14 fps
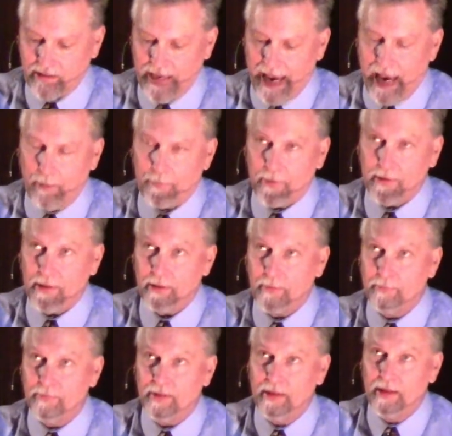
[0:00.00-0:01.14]

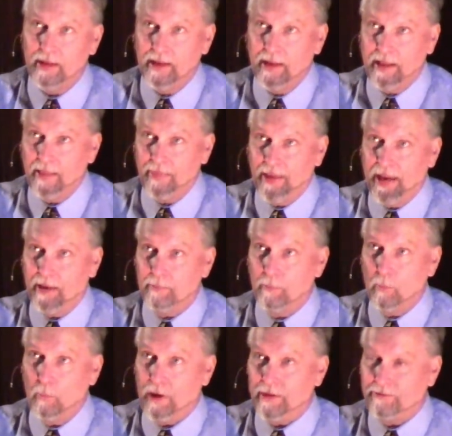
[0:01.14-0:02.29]
happened,
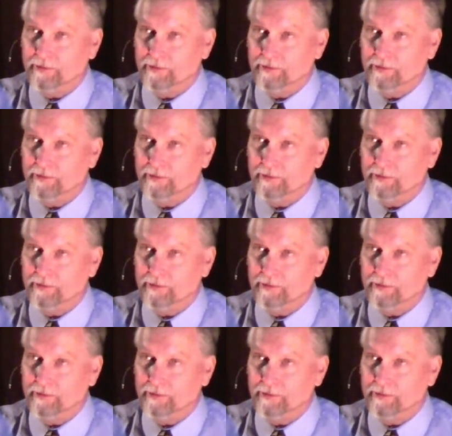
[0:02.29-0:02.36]
then we